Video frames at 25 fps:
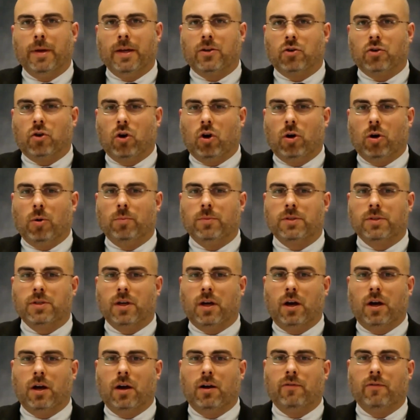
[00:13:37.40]
In terms
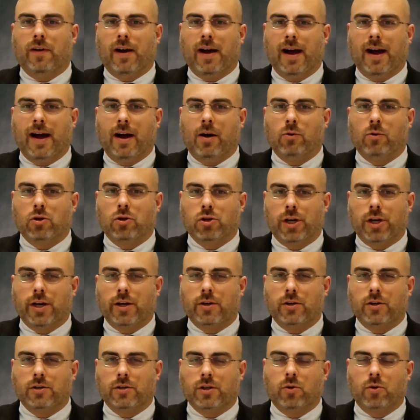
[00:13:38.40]
of how
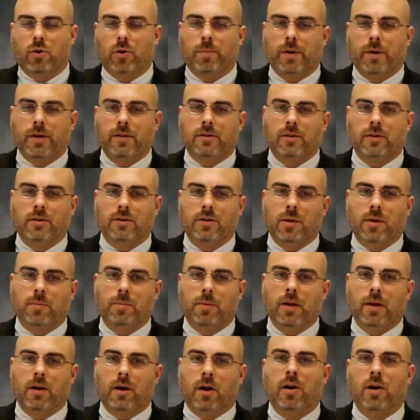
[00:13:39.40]
changes under a
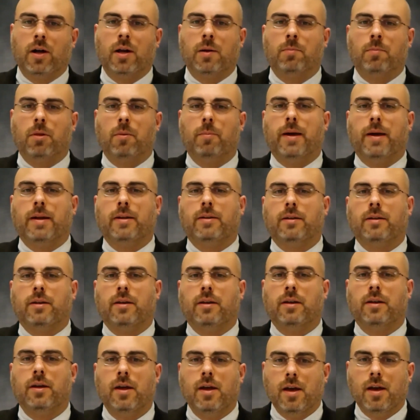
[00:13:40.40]
PCCP are
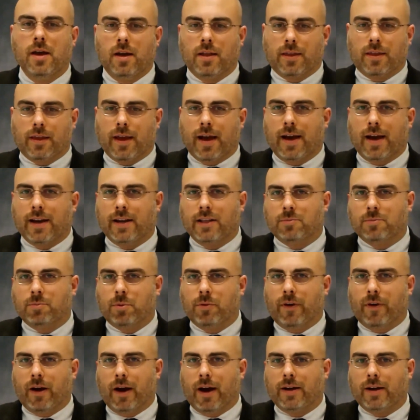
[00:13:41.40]
implemented, the guidance
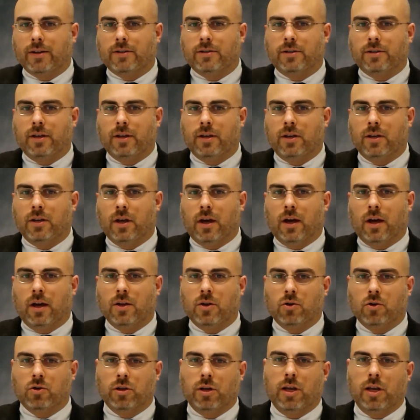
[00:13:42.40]
provides that
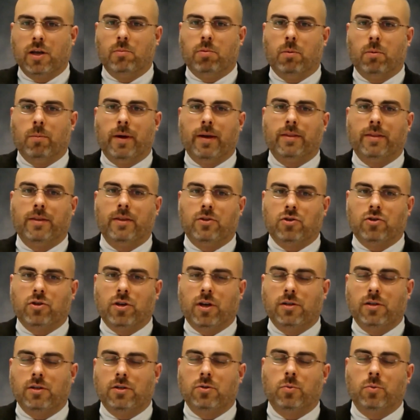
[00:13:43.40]
you should implement these
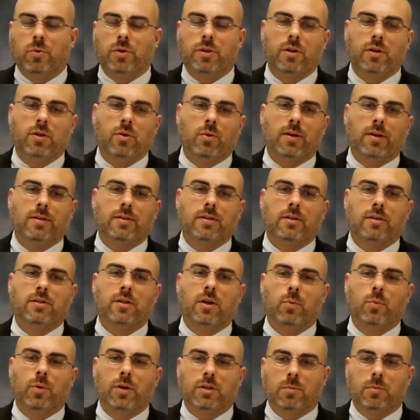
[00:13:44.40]
changes within your
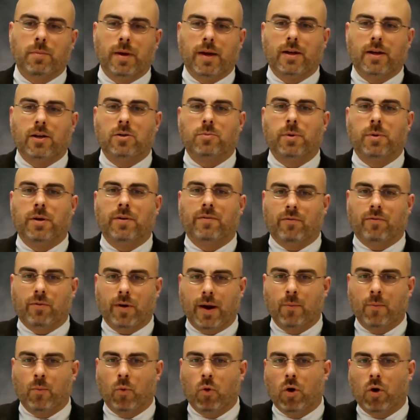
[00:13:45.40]
existing risk management
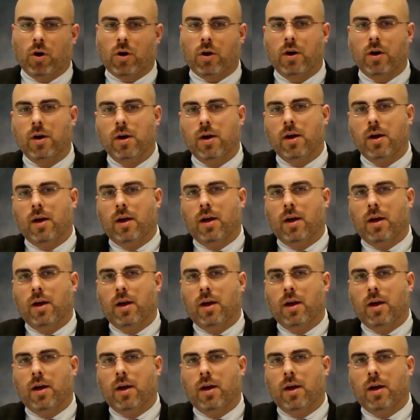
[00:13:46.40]
framework.